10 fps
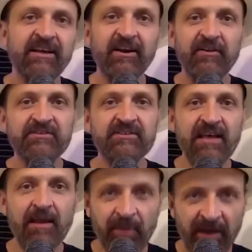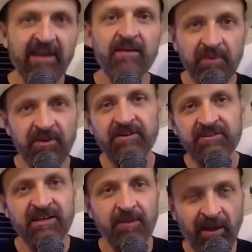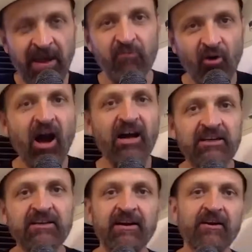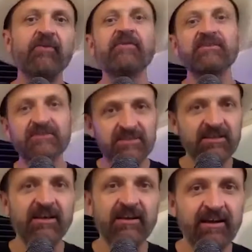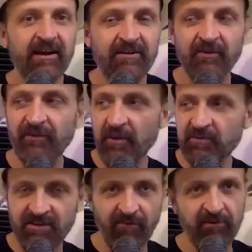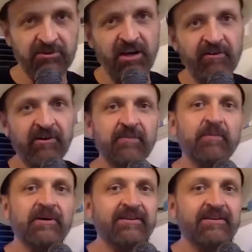This is that pain. It's like pain rock, where you just like, I don't know if that was ever a genre, but